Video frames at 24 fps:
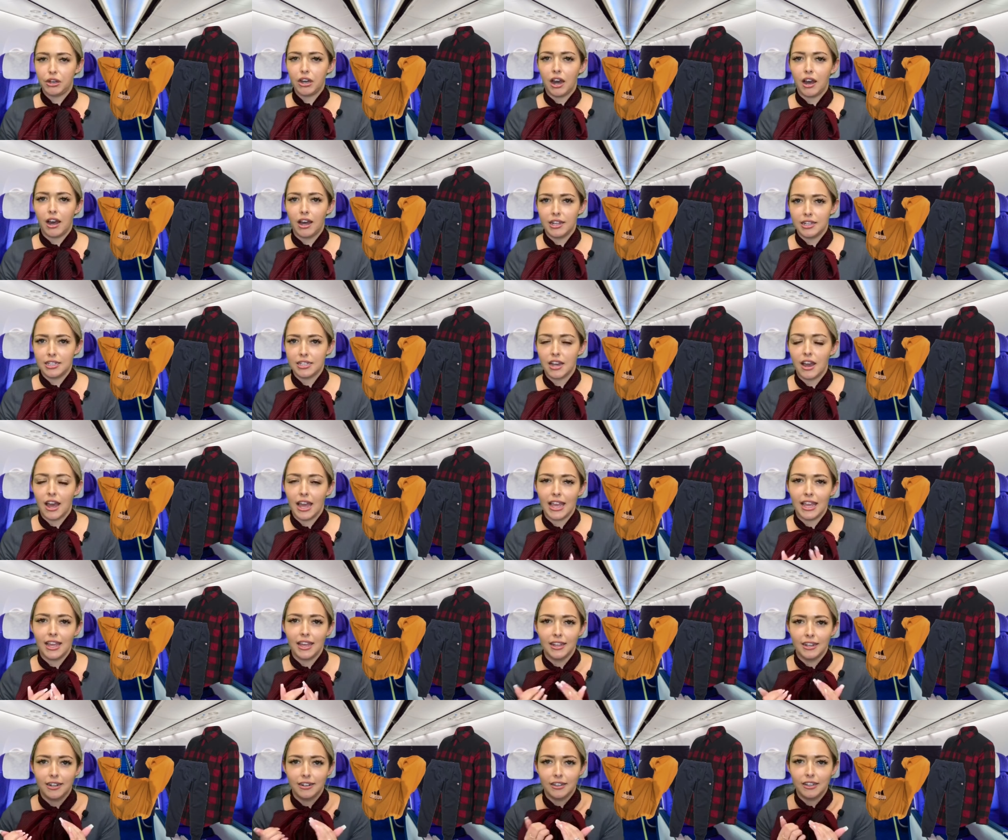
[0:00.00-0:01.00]
tight
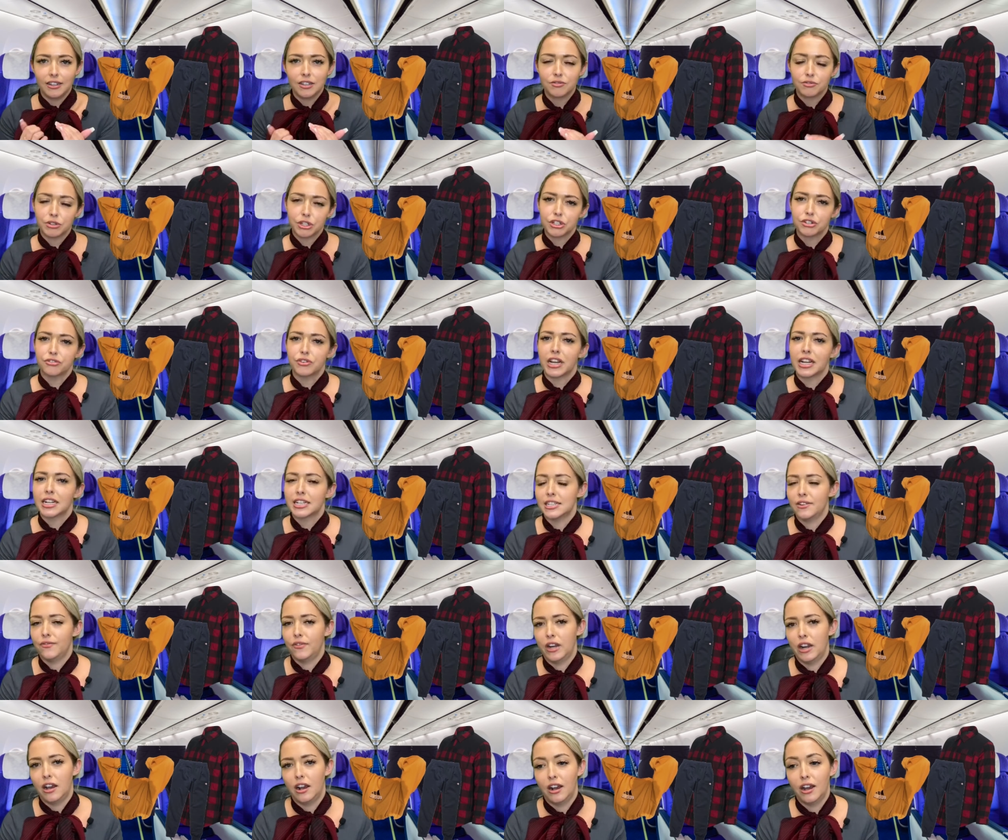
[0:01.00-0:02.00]
and that's restrictive
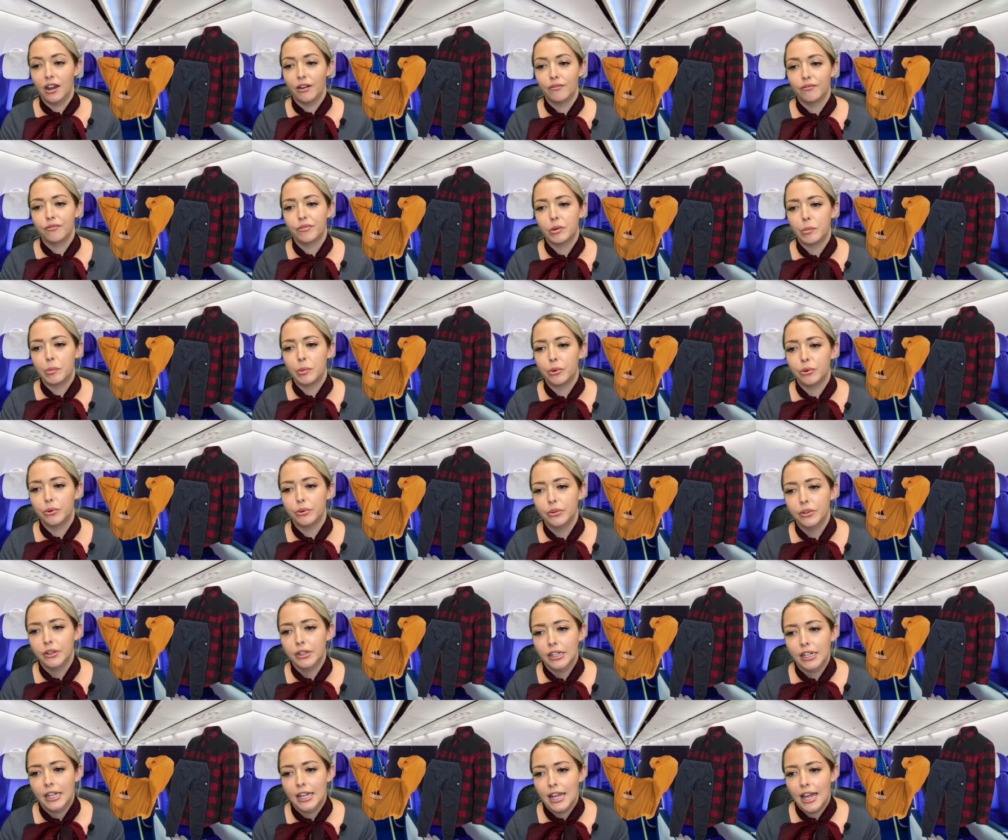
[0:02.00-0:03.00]
and uncomfortable.
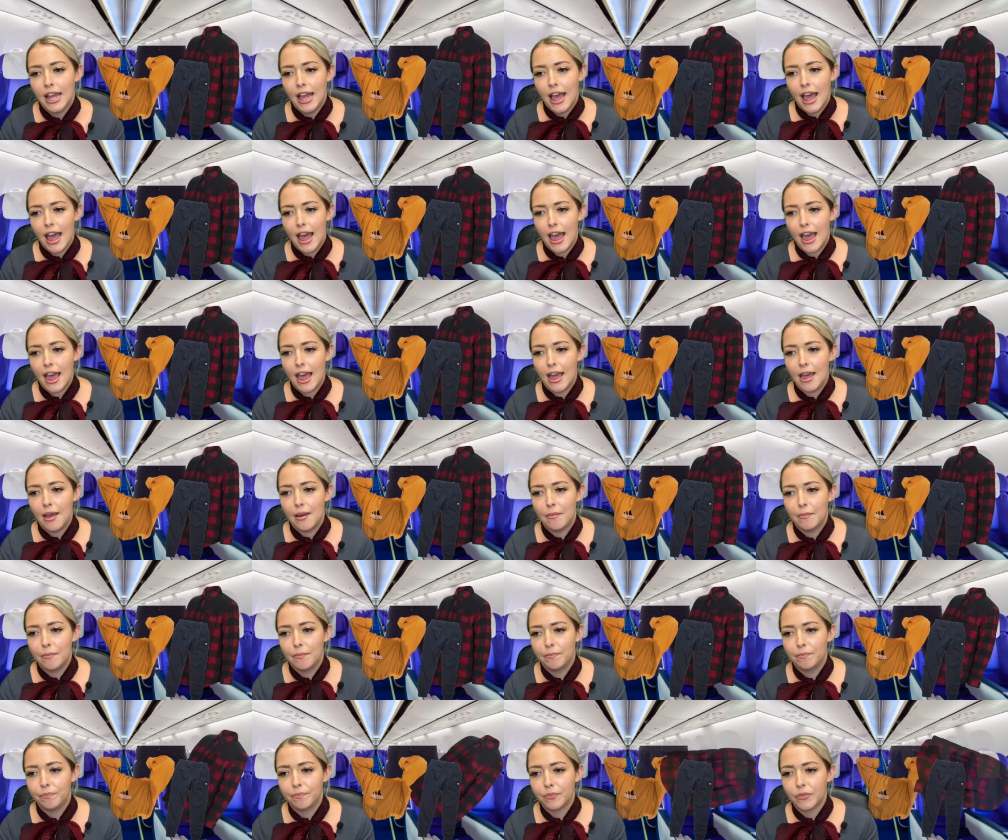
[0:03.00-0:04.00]

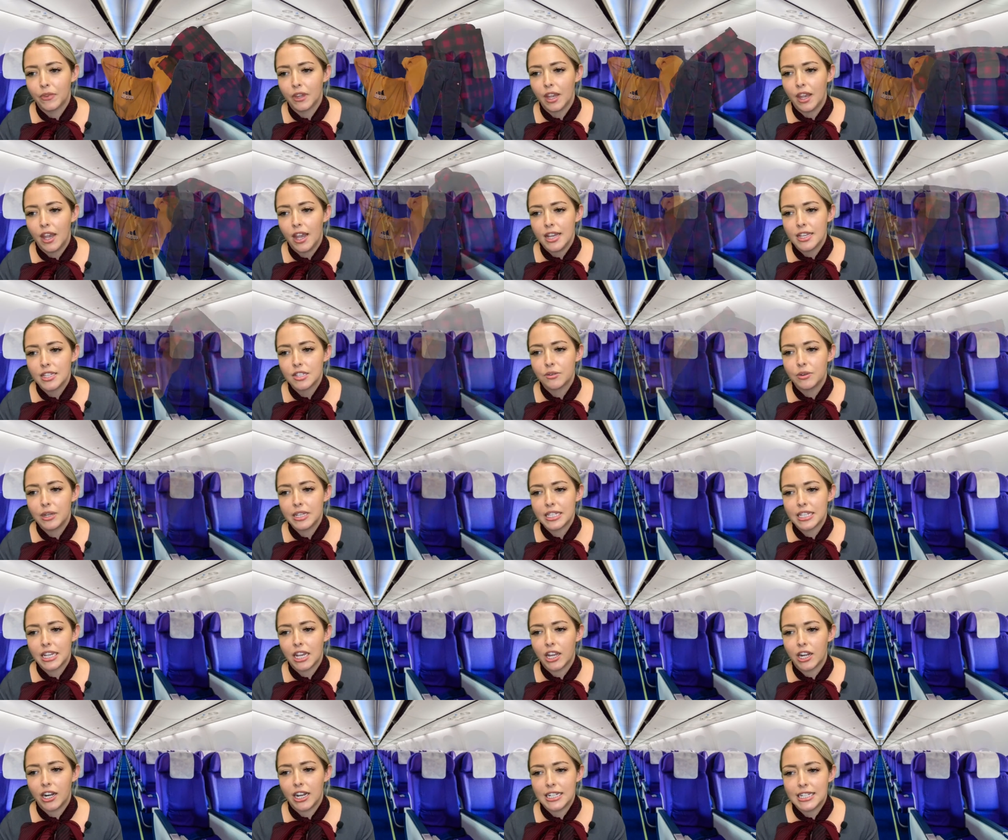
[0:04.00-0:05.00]
It's always a
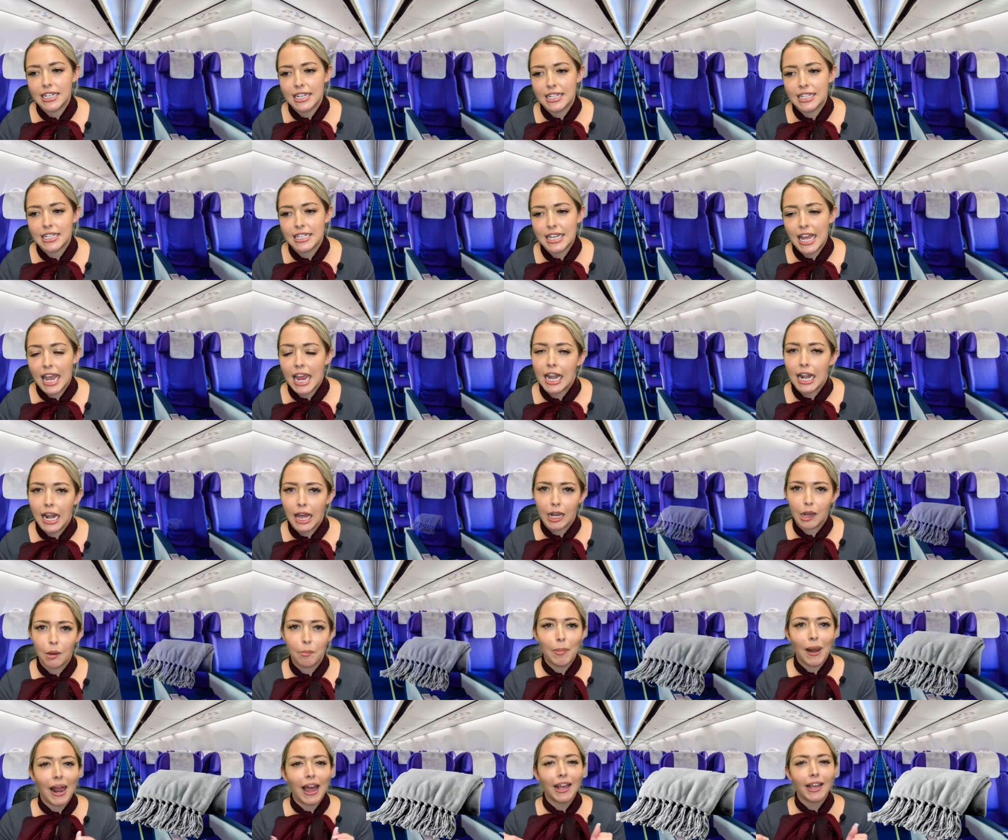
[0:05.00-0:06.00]
good idea to take like a
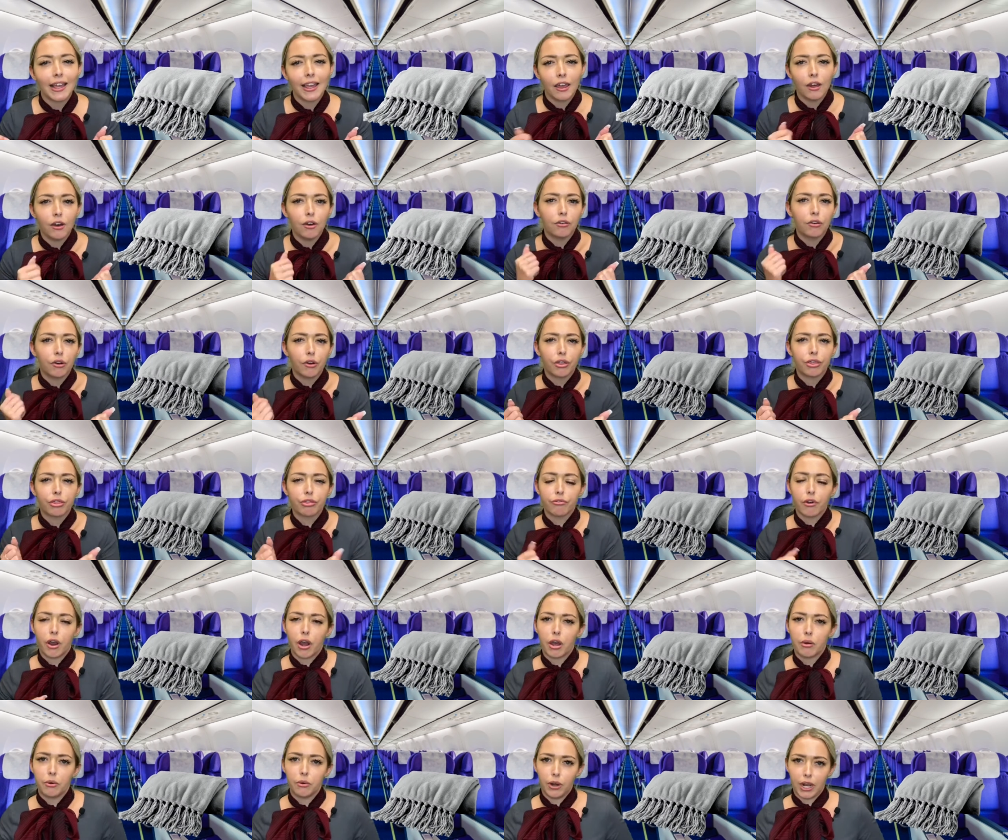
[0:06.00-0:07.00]
blanket or a
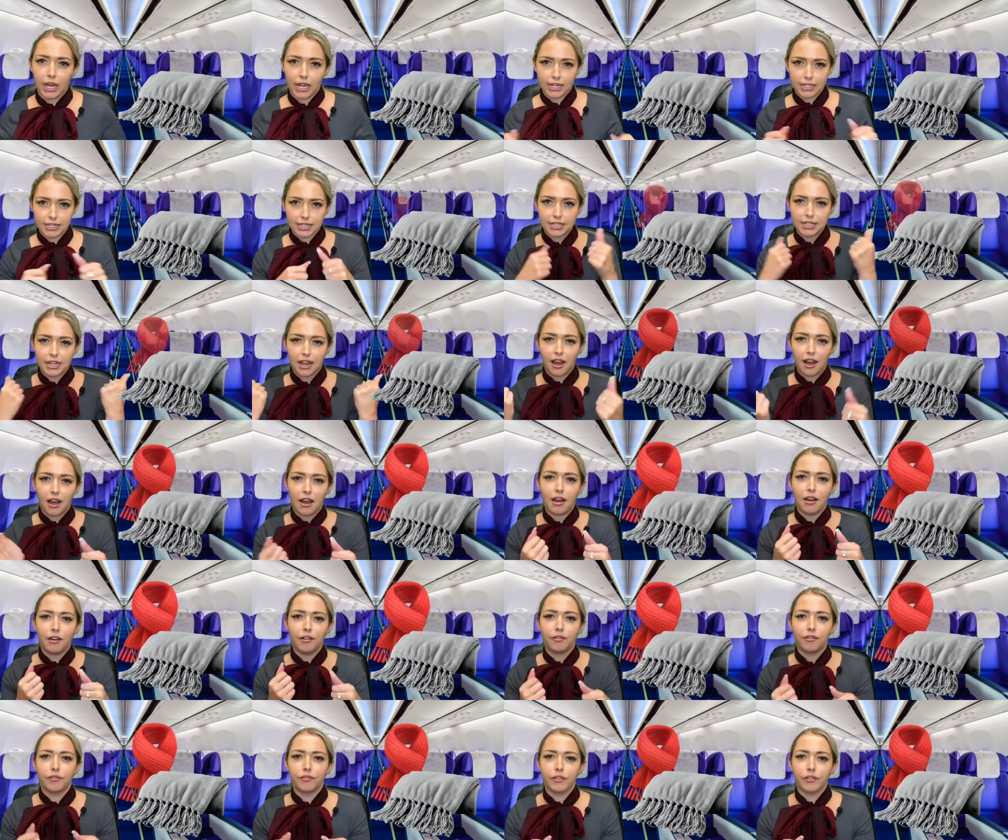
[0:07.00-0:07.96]
throw or like a scarf.